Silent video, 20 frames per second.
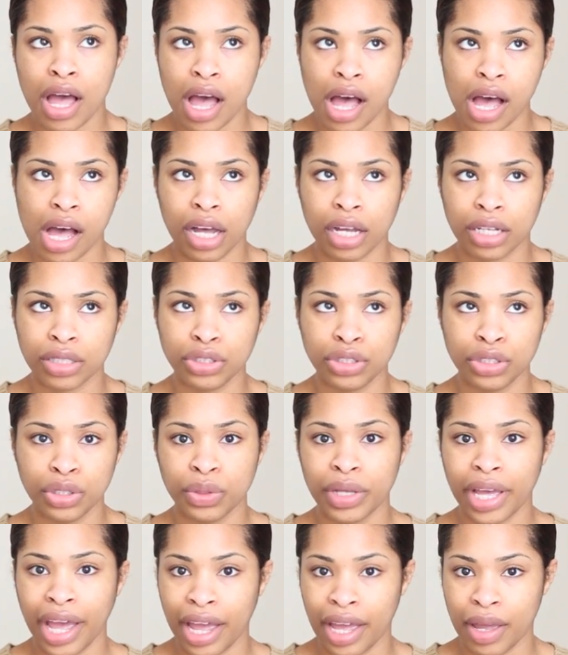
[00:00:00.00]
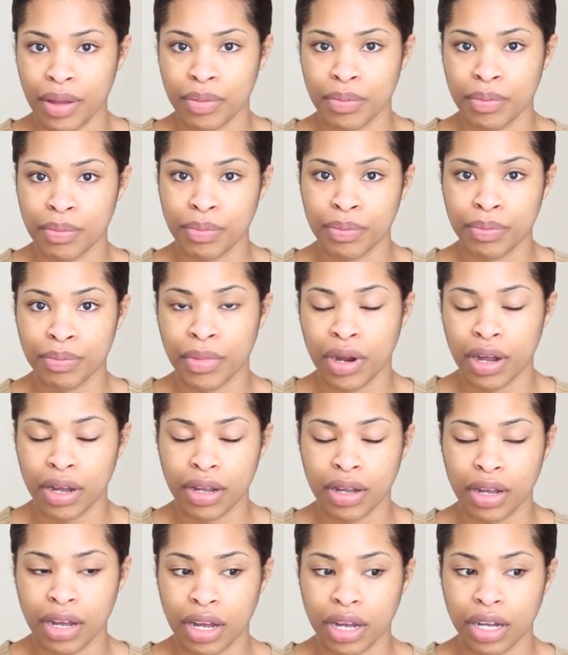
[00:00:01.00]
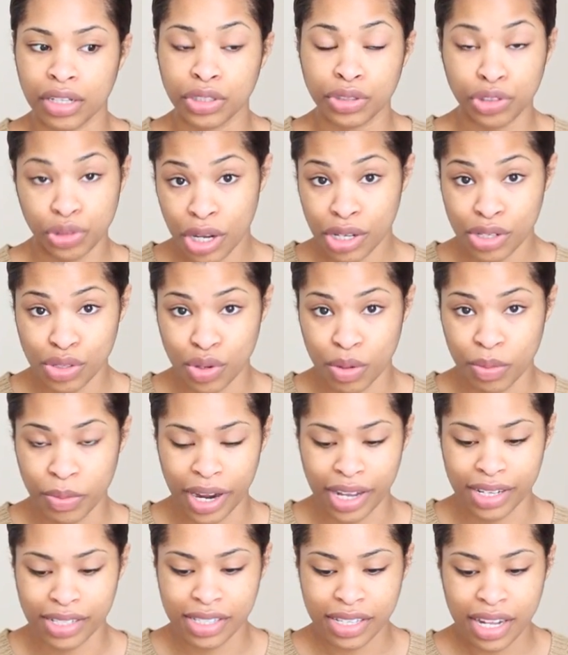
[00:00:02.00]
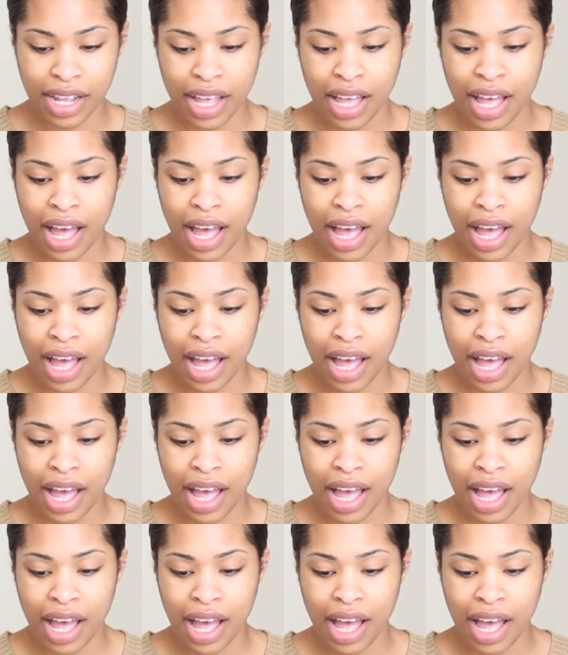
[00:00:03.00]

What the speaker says: UK drugstore brands.